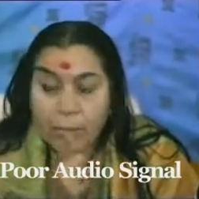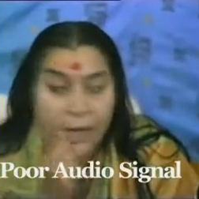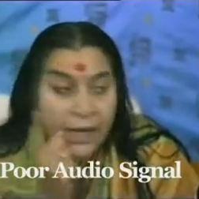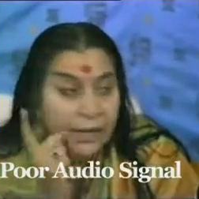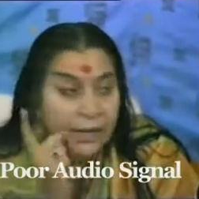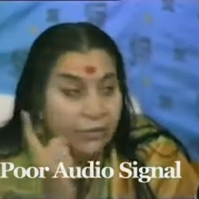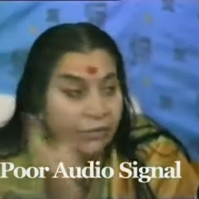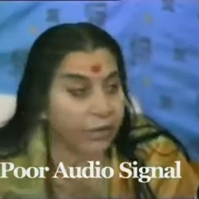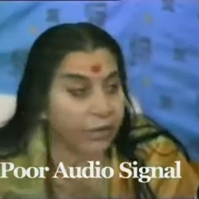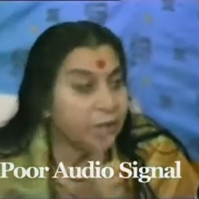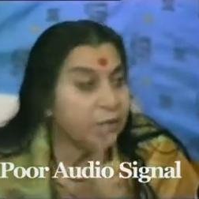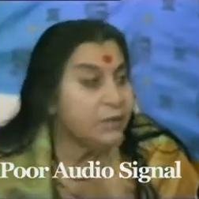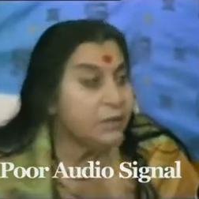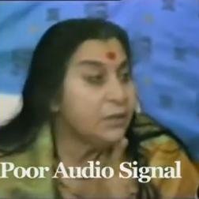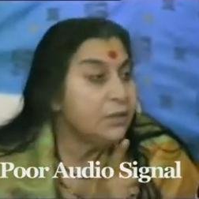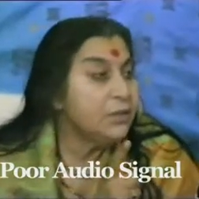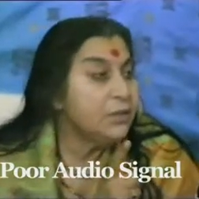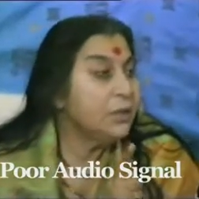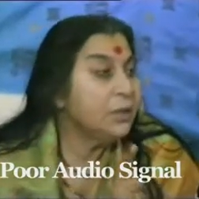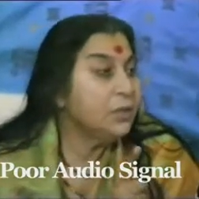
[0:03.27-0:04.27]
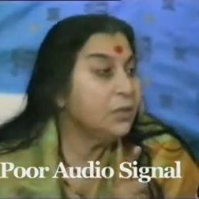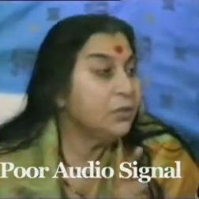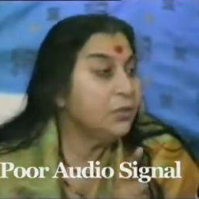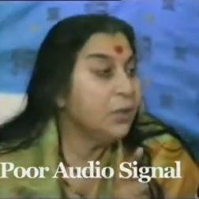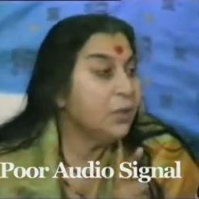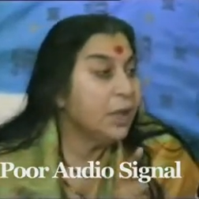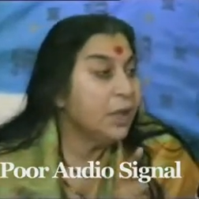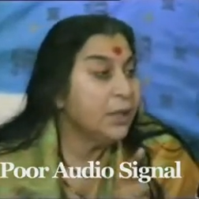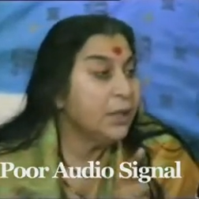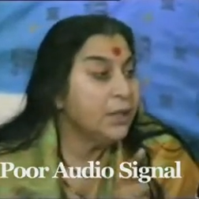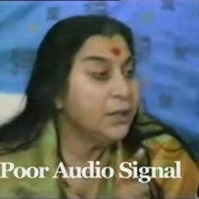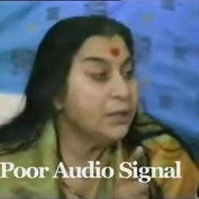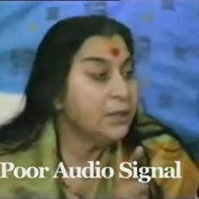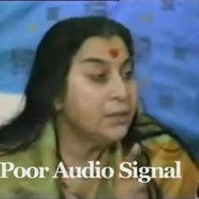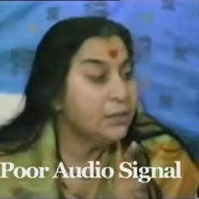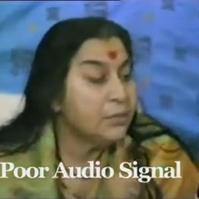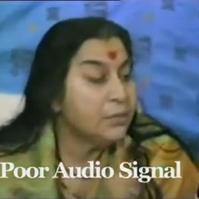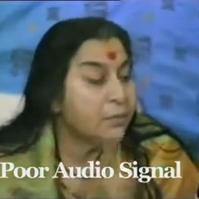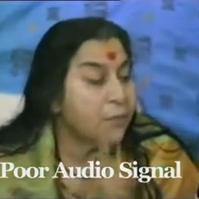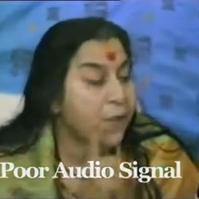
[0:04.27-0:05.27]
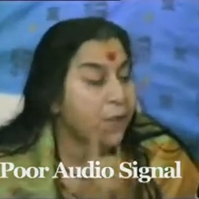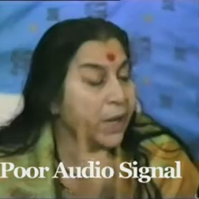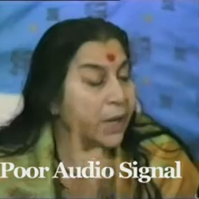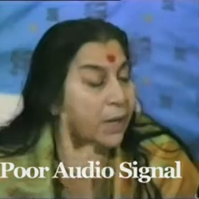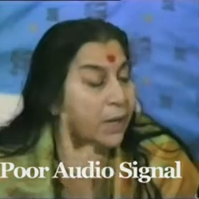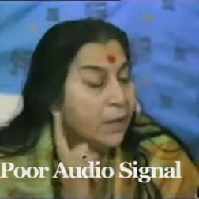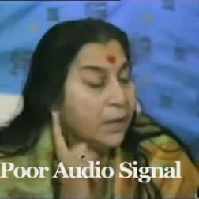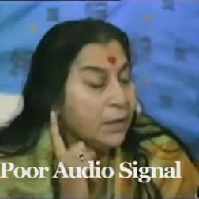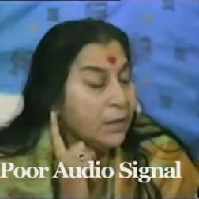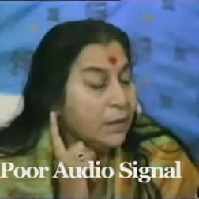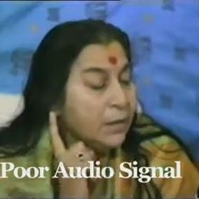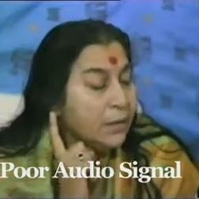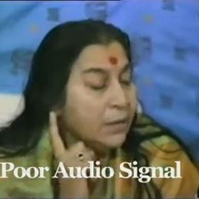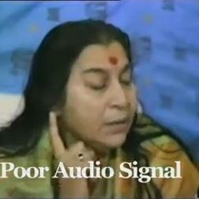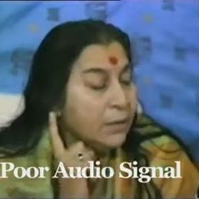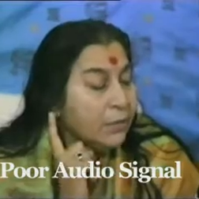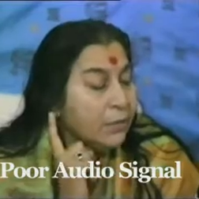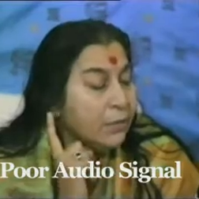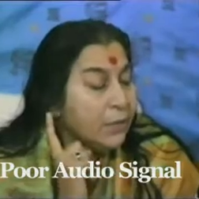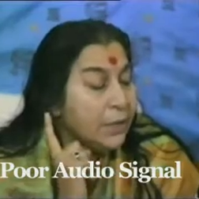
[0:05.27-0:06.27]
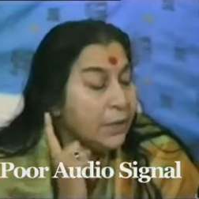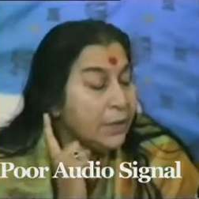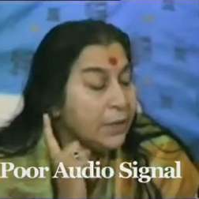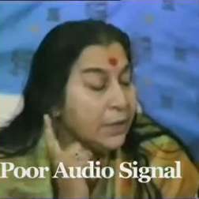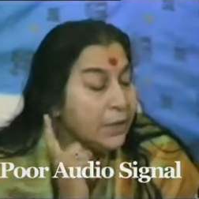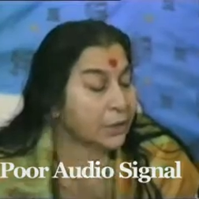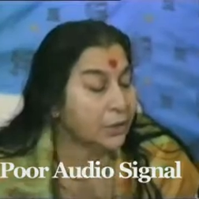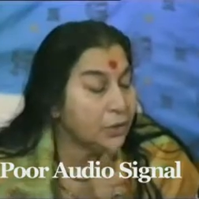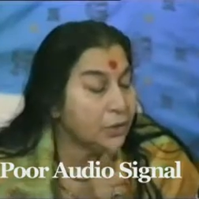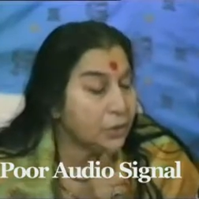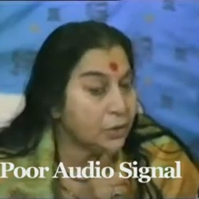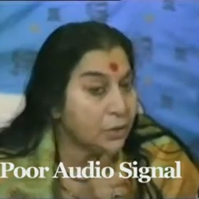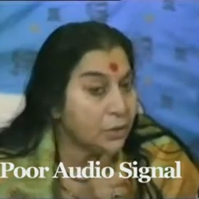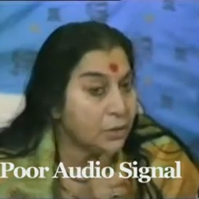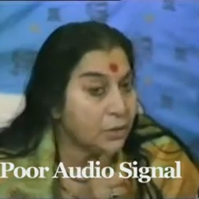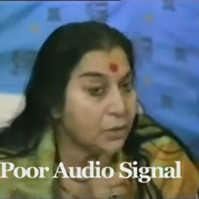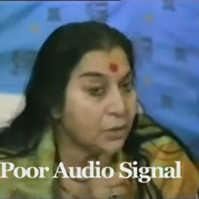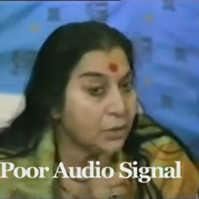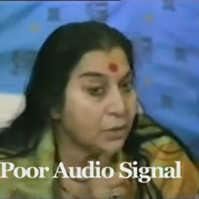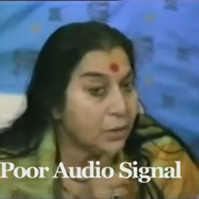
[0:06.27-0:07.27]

Playing tricks in Sahaja Yoga is very, very dangerous.